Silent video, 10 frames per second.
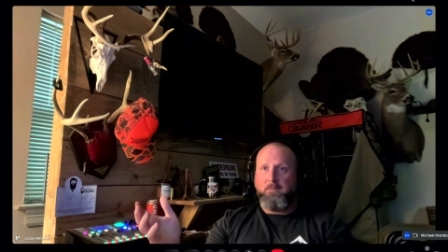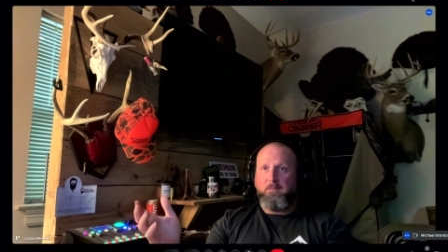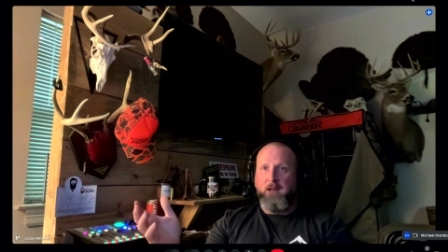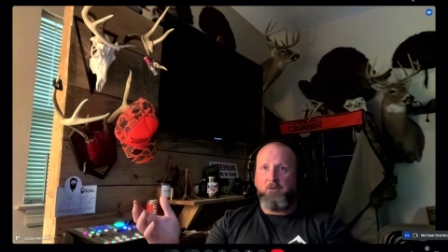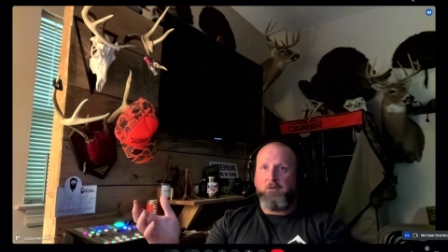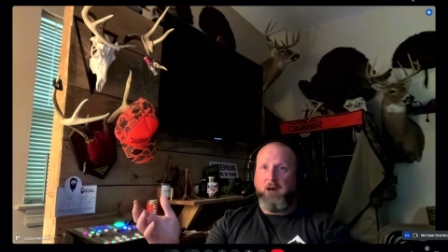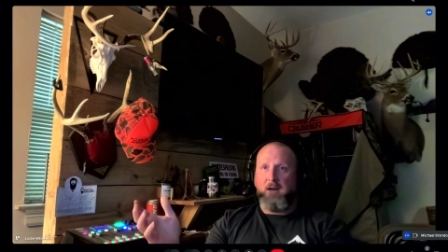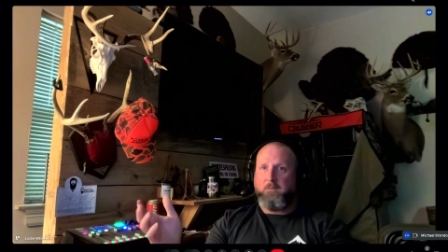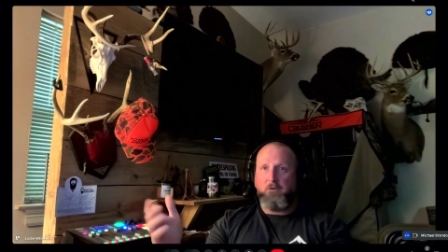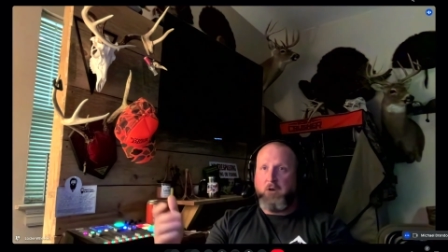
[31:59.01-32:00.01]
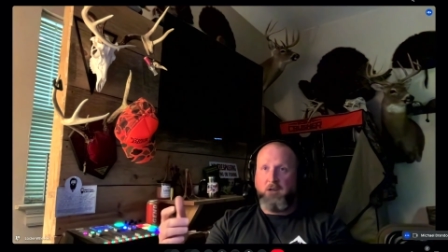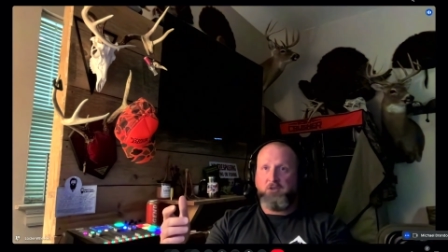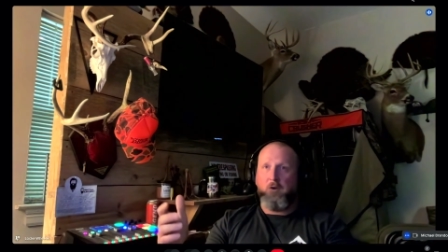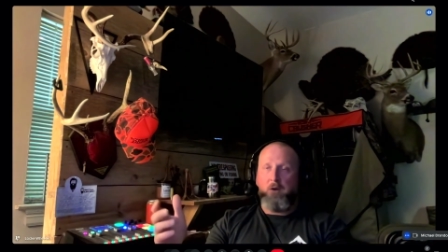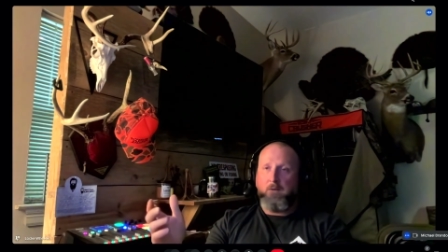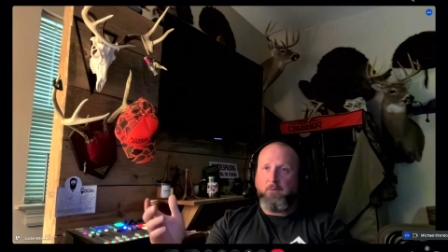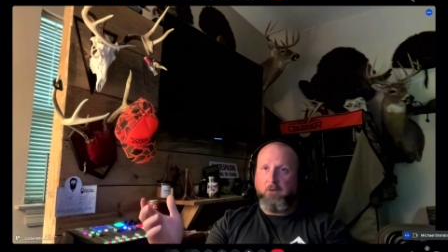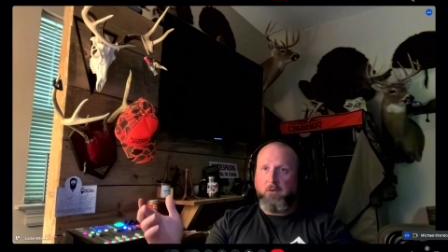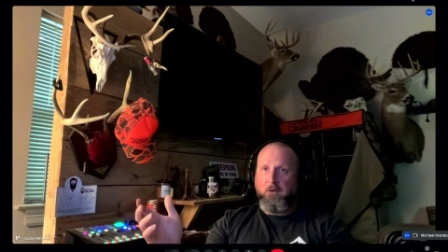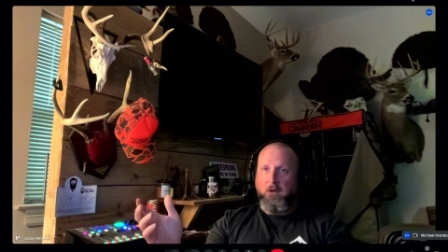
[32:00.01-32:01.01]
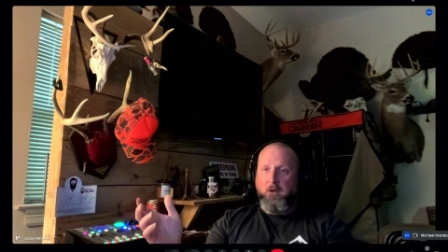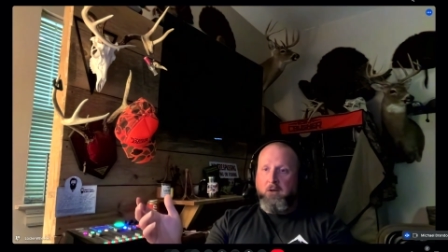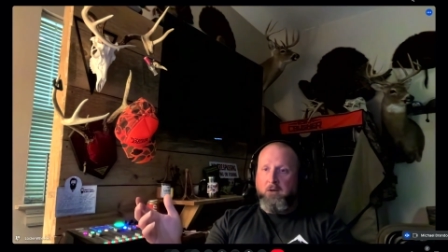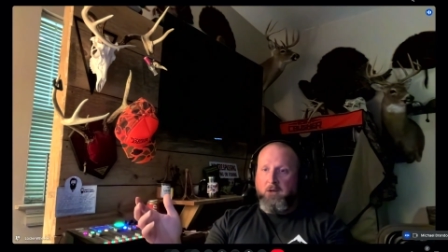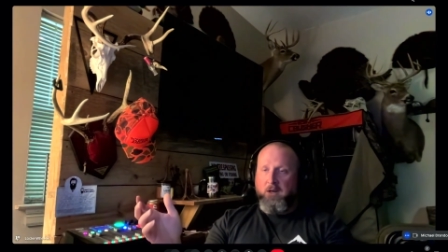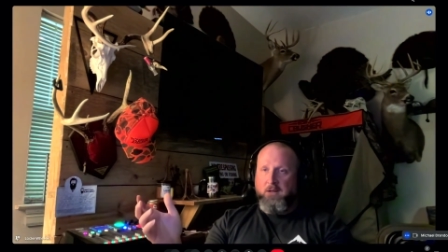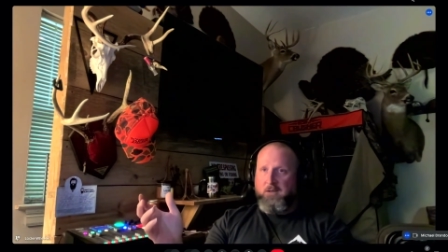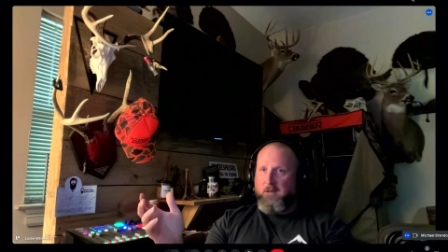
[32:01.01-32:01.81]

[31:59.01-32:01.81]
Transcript: Now you gotta start over, because